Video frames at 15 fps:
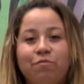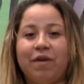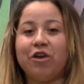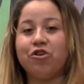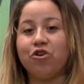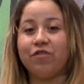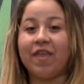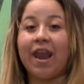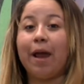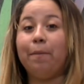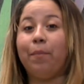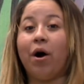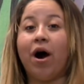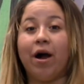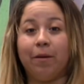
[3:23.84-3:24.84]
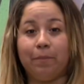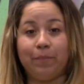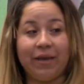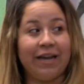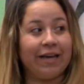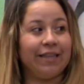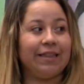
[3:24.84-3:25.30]
make sure that I bond
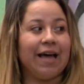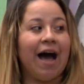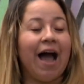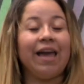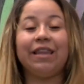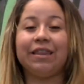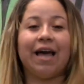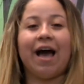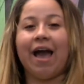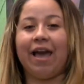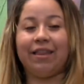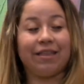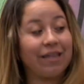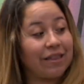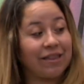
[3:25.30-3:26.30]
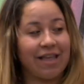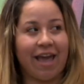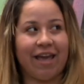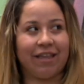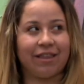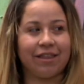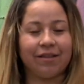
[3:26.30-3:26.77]
because I, I this
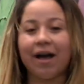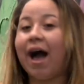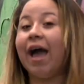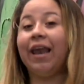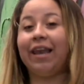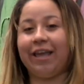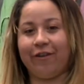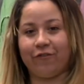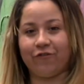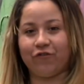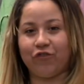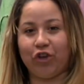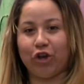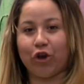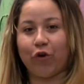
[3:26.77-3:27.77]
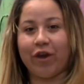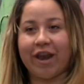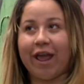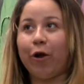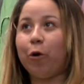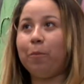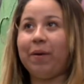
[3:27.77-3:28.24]
day I leave, you know, and
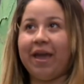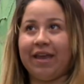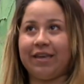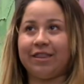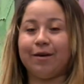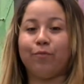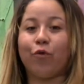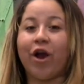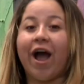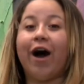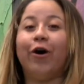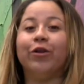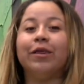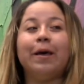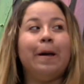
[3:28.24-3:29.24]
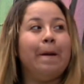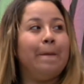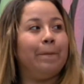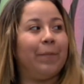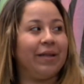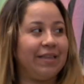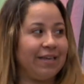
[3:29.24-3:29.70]
I go paint somewhere else
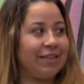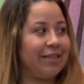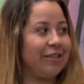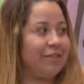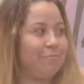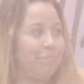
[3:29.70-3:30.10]
but this is